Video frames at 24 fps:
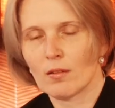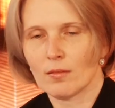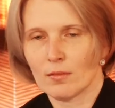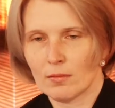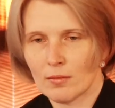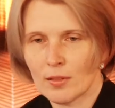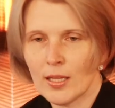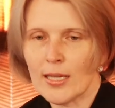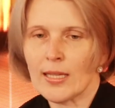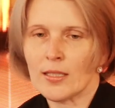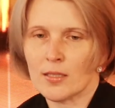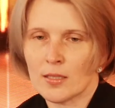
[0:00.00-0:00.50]

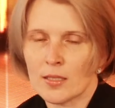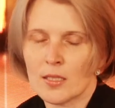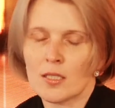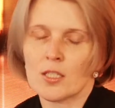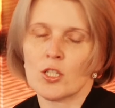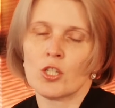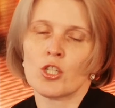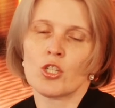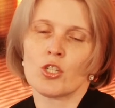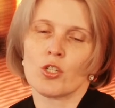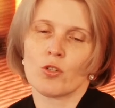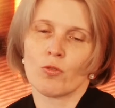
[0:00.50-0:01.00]
latest
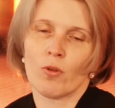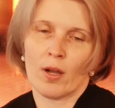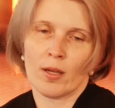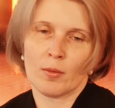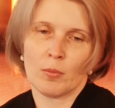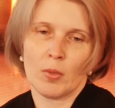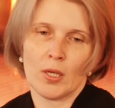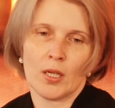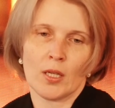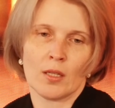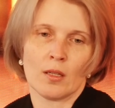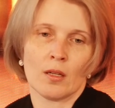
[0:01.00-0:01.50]
issue, I
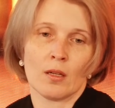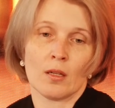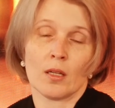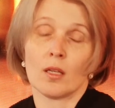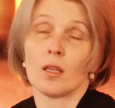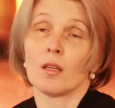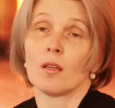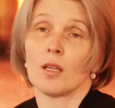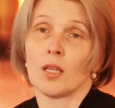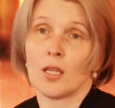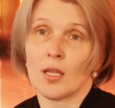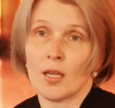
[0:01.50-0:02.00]
mean,
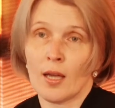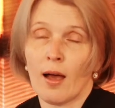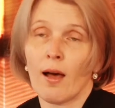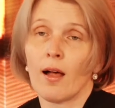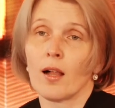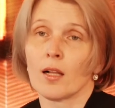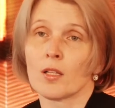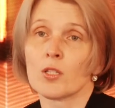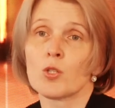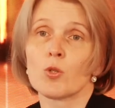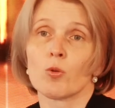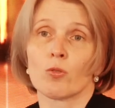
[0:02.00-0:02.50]

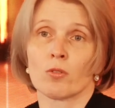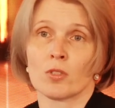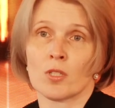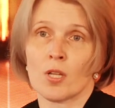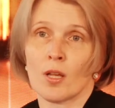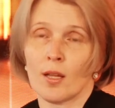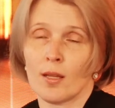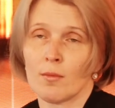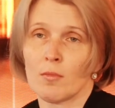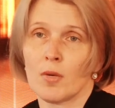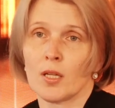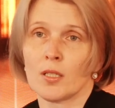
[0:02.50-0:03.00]
e-health or
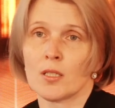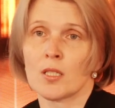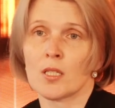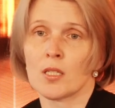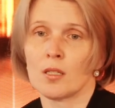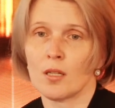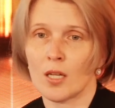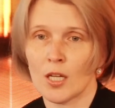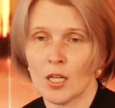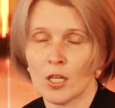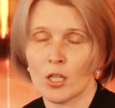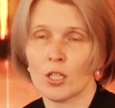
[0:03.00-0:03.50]

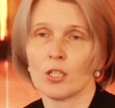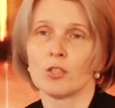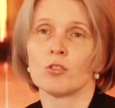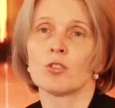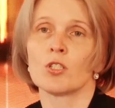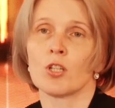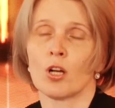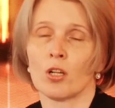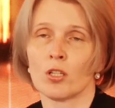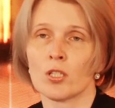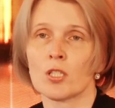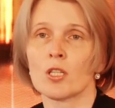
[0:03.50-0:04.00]
telemedicine includes
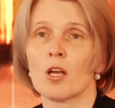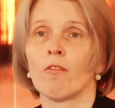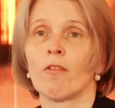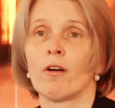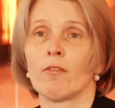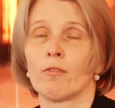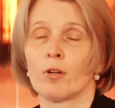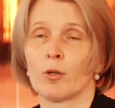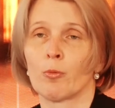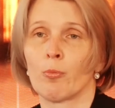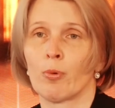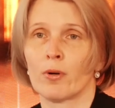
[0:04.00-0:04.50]
also
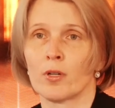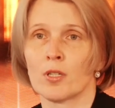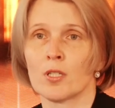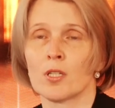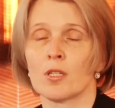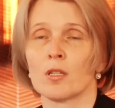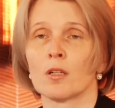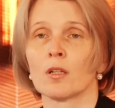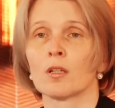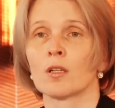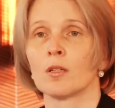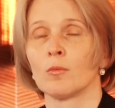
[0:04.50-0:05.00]
our
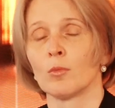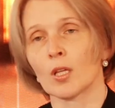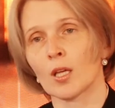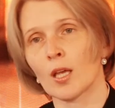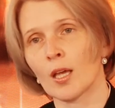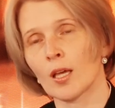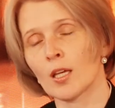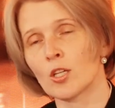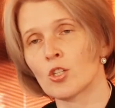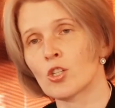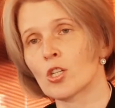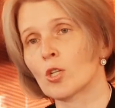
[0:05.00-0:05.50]
personal
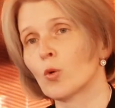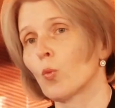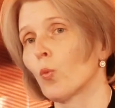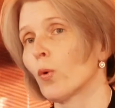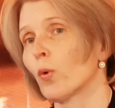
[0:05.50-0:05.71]
communication